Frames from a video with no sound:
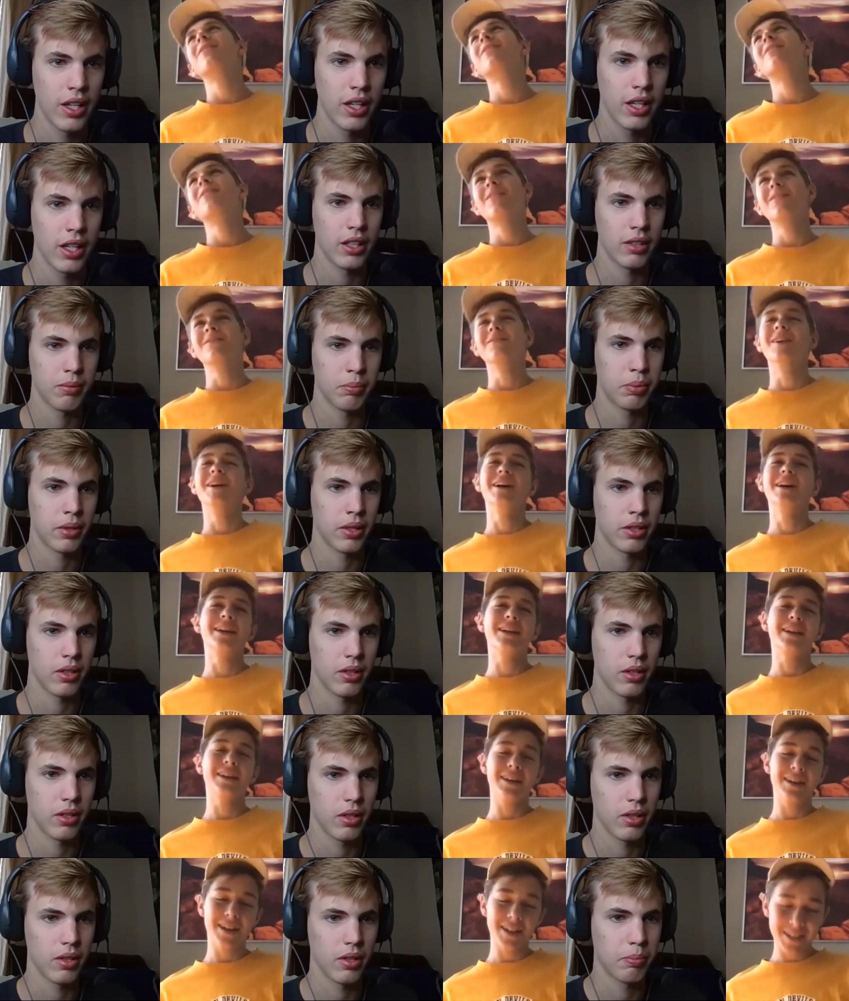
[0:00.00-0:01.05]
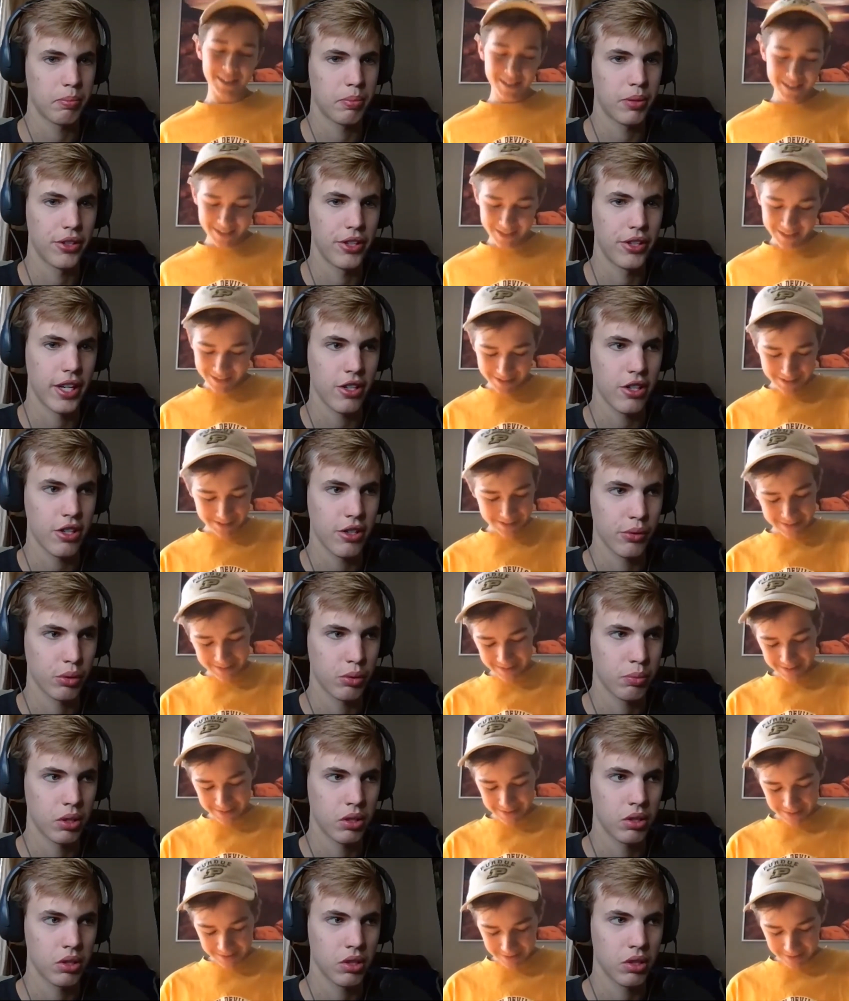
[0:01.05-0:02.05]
Speaker 1: it, pre- Production was supposed